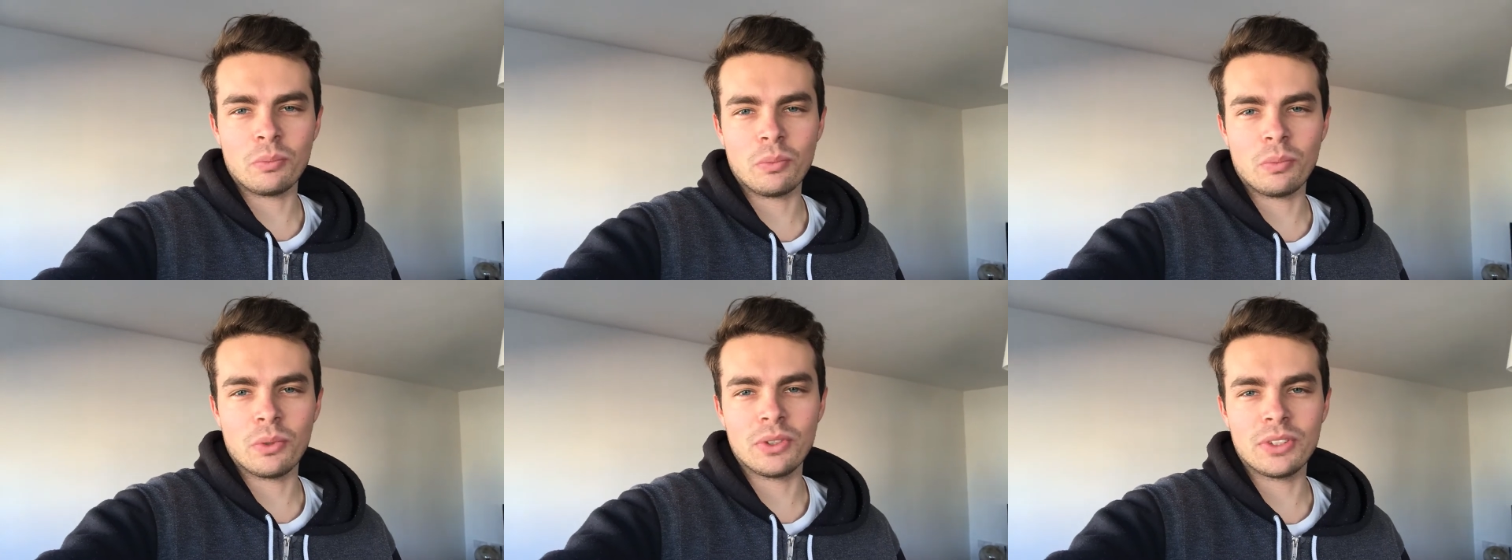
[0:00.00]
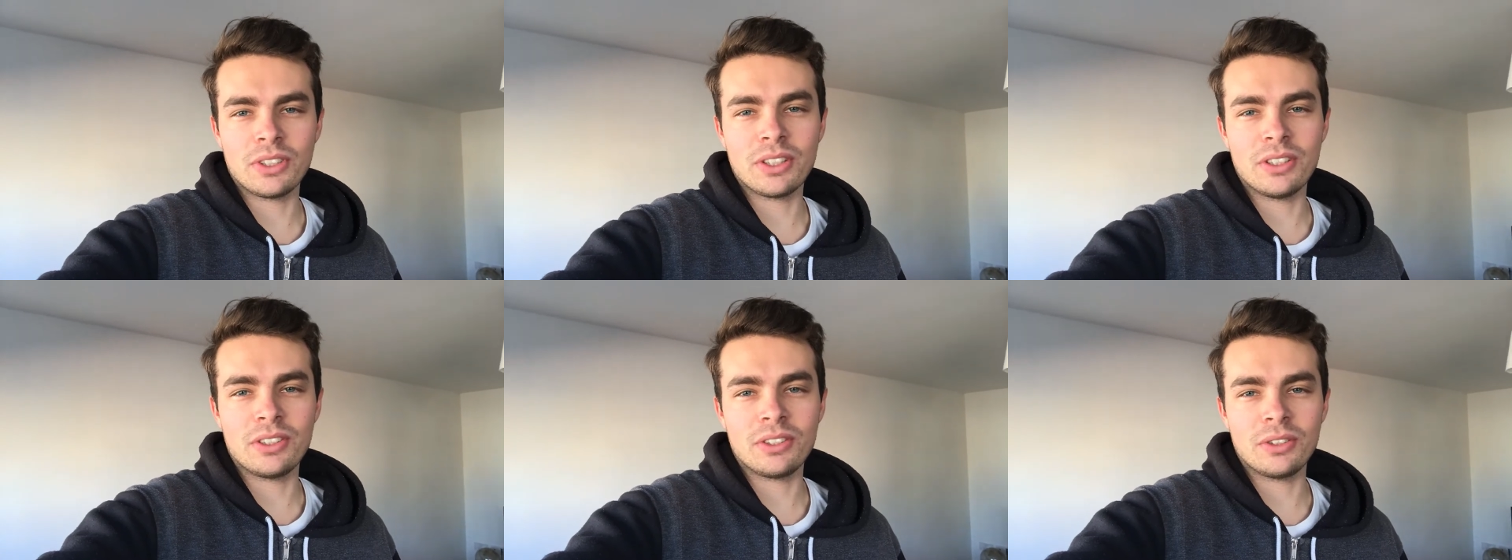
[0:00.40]

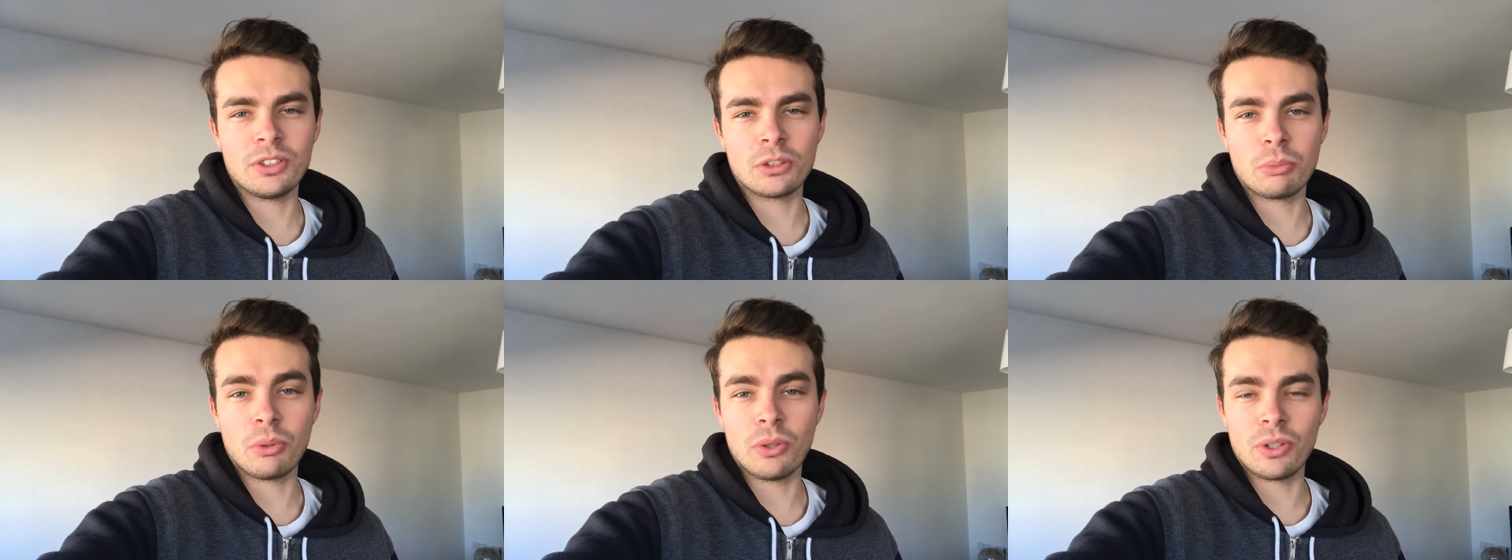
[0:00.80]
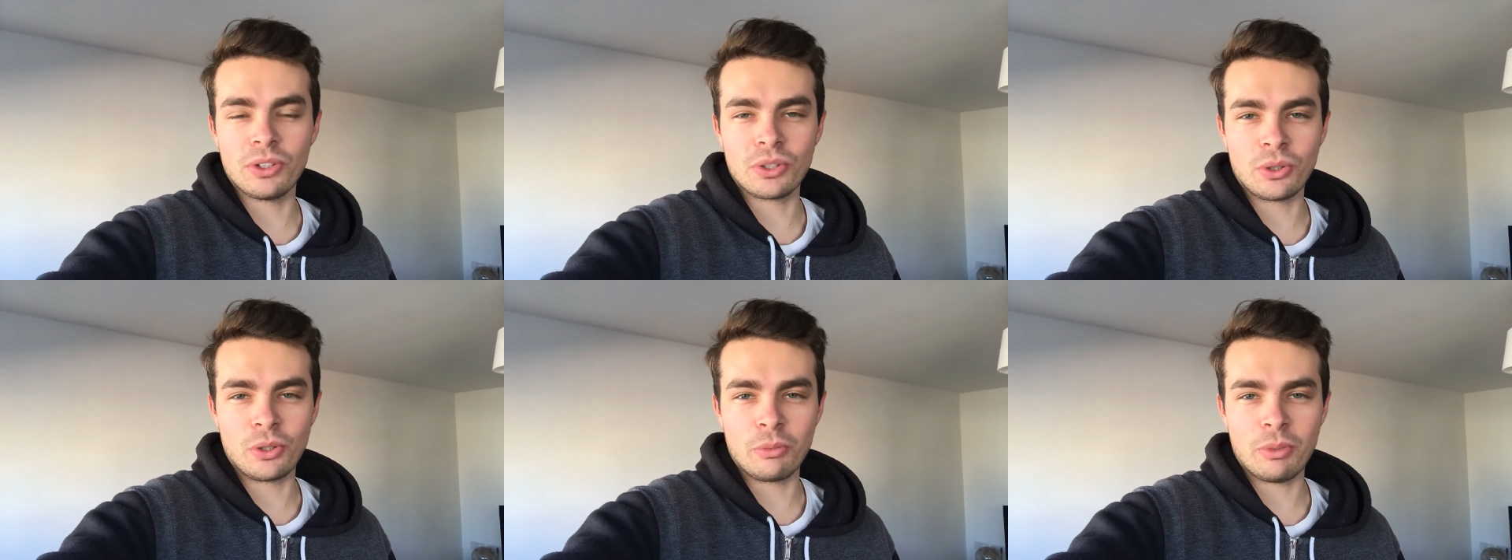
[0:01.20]
wanted to support the
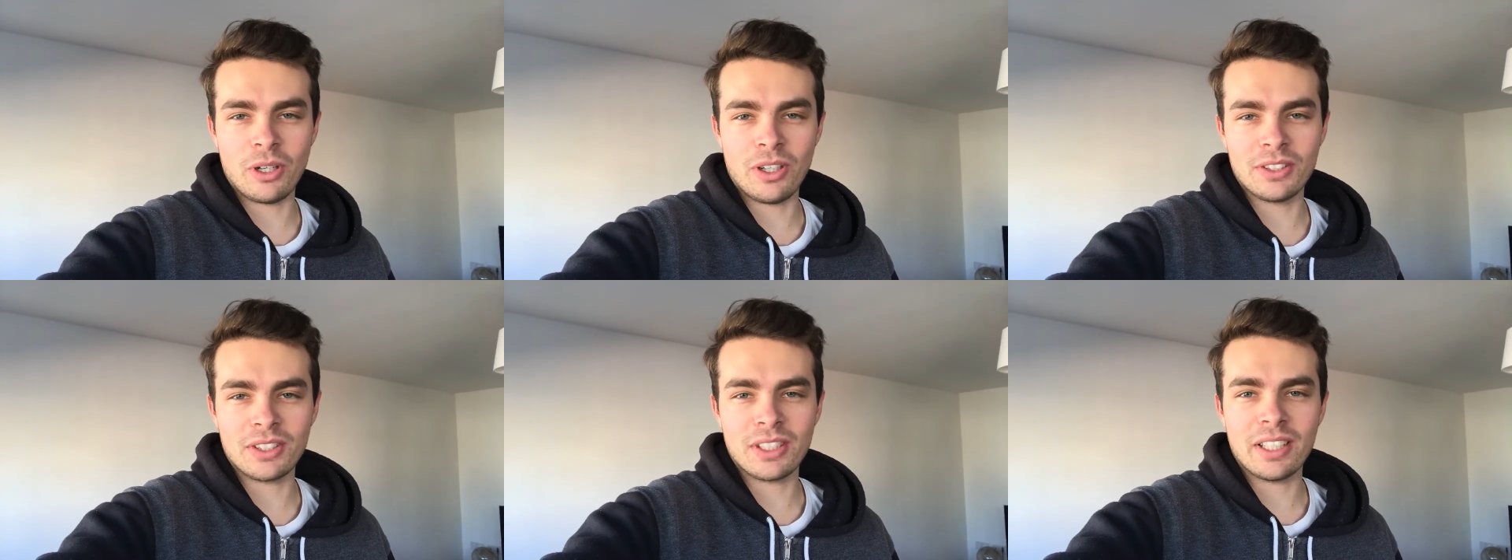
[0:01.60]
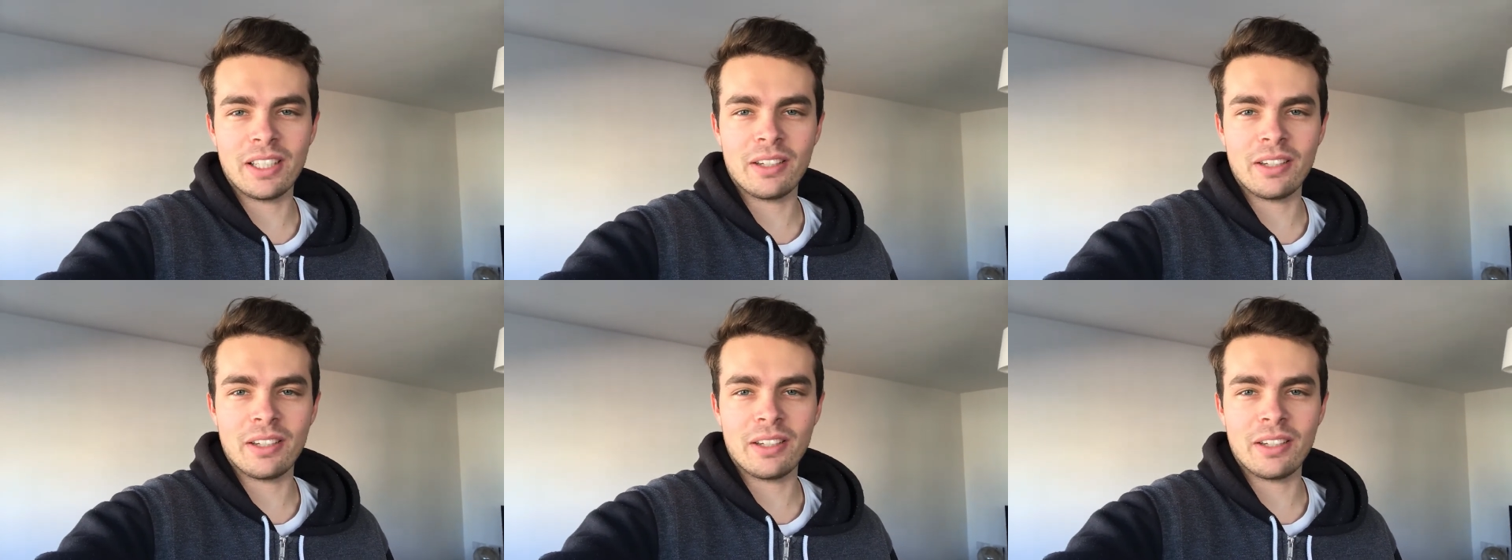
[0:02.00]
Tory party